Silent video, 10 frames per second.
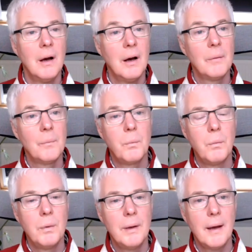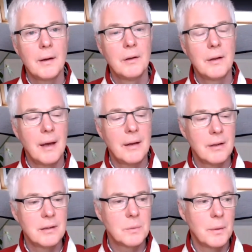Um, yeah, Gunaketu, I
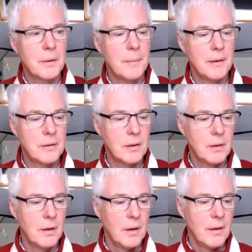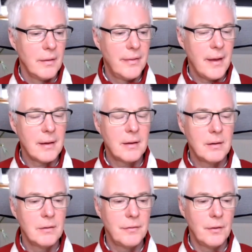just want to mention thank
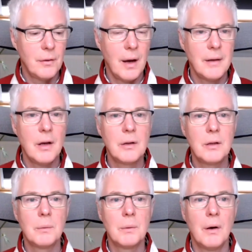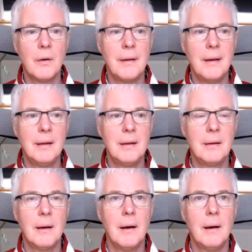you for. I know you were on
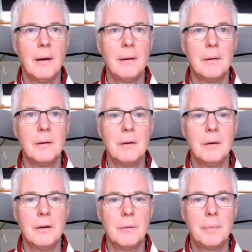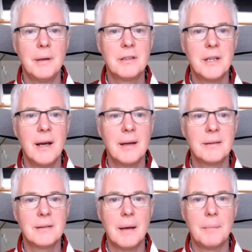the uh, European Chairs
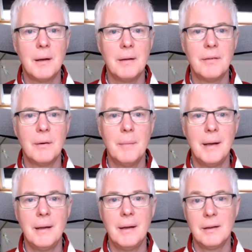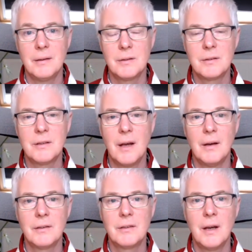Assembly for many years as chair
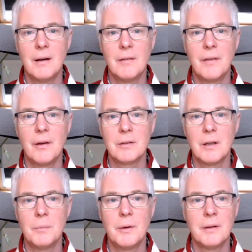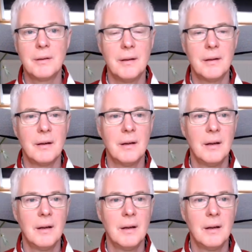as chair of the Oslo Buddhist Center,